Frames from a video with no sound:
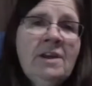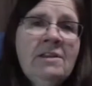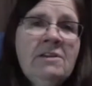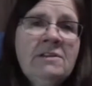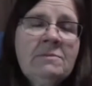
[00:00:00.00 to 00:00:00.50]
Then
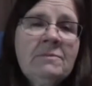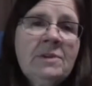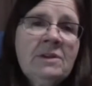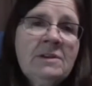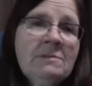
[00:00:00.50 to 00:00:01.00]

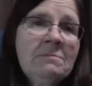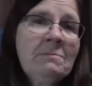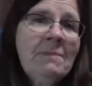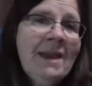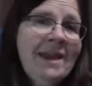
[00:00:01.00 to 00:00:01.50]
there's
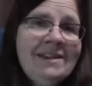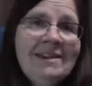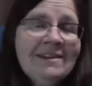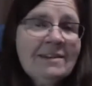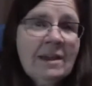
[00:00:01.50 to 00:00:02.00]
Mandy,
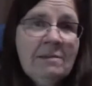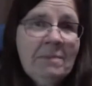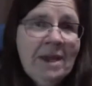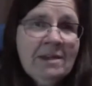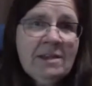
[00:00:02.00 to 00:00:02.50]
and
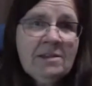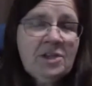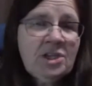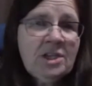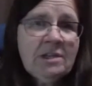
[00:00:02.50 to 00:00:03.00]
Mandy's
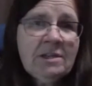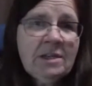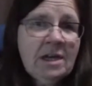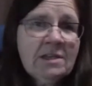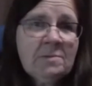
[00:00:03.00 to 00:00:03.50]
cheating
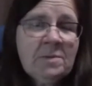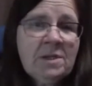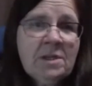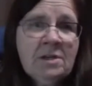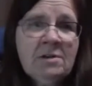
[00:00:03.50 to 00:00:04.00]

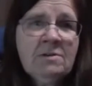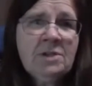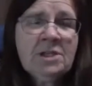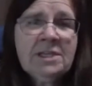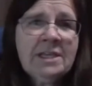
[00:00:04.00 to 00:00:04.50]
husband.
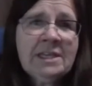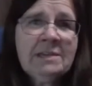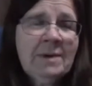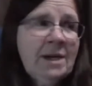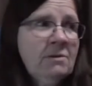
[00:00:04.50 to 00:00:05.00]
She's kicked
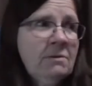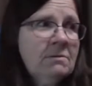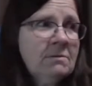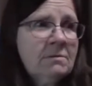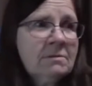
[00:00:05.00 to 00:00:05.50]
him out,
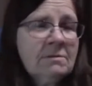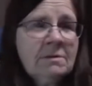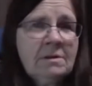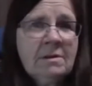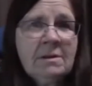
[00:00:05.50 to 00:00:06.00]

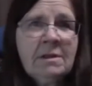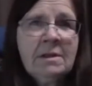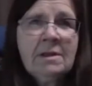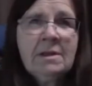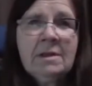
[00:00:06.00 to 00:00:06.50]

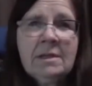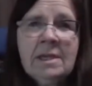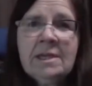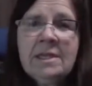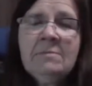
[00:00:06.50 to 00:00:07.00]

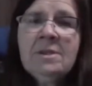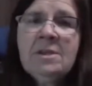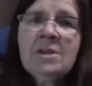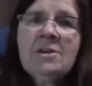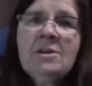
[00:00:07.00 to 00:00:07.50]
kicked him to the
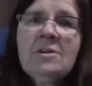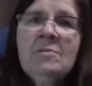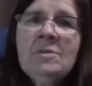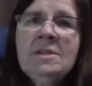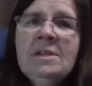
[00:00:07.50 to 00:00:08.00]
curb,
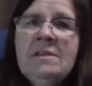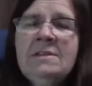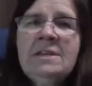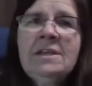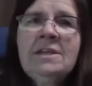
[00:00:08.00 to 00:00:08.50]
and he's
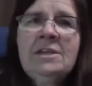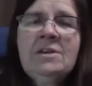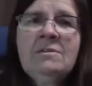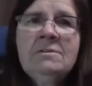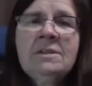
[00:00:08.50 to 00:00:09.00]
like,
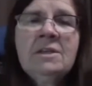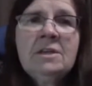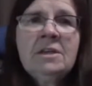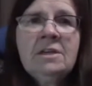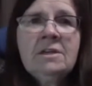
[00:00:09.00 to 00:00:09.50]

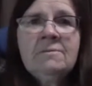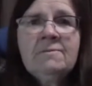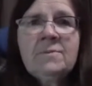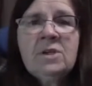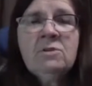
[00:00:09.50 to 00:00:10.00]

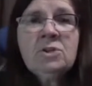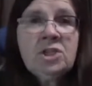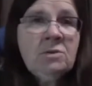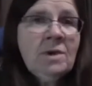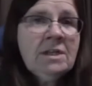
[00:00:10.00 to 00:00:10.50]
So
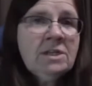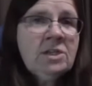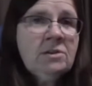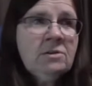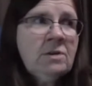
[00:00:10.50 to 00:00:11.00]
she went
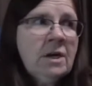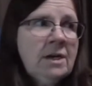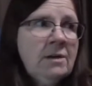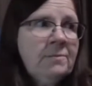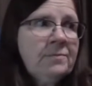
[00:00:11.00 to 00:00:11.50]
to
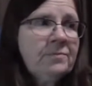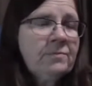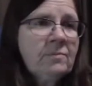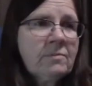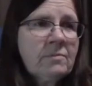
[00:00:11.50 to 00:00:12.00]

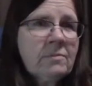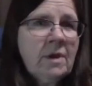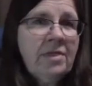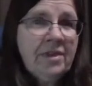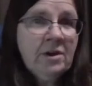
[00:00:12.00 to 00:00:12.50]

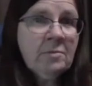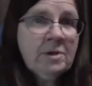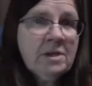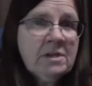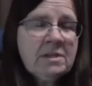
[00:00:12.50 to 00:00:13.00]
a
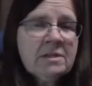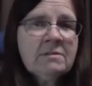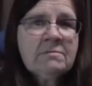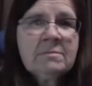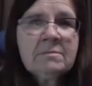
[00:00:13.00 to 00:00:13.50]
therapist.
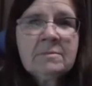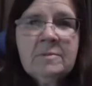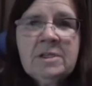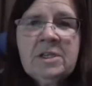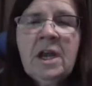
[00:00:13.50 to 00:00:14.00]

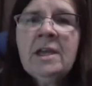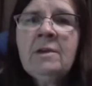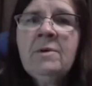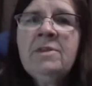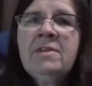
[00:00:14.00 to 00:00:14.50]
Was talking
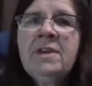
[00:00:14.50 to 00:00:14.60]
with the